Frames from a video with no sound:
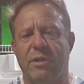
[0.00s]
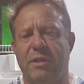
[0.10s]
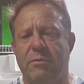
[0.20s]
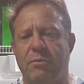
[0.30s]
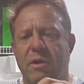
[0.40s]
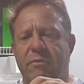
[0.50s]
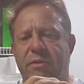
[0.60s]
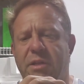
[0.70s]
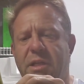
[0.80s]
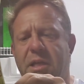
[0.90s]
really rough
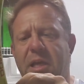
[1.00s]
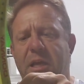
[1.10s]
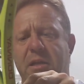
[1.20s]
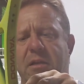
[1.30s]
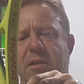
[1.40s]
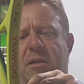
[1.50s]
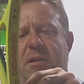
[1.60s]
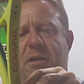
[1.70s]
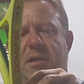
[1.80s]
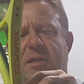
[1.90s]
and decayed.
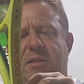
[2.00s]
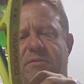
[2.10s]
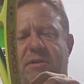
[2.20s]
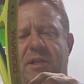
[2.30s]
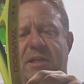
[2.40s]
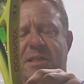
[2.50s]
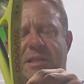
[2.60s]
It doesn't feel like a